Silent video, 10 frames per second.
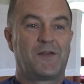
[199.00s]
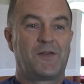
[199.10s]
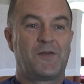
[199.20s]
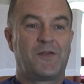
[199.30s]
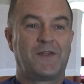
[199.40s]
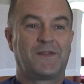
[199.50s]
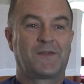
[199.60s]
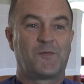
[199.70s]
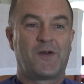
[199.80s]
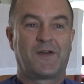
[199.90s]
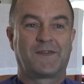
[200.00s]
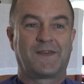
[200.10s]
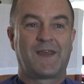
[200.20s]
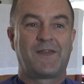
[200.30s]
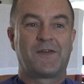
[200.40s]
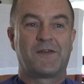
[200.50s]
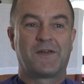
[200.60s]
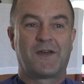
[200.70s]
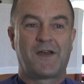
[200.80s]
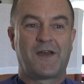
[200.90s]
learning to work together.
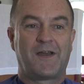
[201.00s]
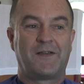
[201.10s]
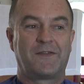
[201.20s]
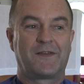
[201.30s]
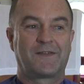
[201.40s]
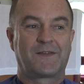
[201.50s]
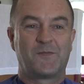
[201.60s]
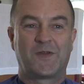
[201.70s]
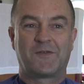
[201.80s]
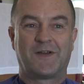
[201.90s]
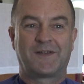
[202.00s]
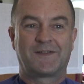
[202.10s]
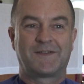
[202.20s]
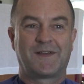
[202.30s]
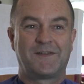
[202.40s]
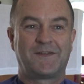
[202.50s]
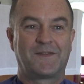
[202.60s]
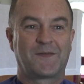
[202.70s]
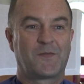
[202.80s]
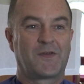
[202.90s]
And that can be quite challenging
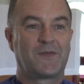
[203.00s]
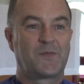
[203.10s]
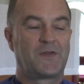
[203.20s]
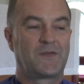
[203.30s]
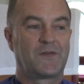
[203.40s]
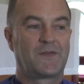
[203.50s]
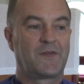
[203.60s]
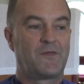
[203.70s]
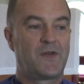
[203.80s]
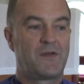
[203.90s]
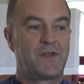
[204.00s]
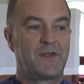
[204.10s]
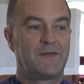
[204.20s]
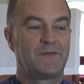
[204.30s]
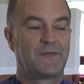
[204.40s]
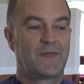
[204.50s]
sometimes, but it's also very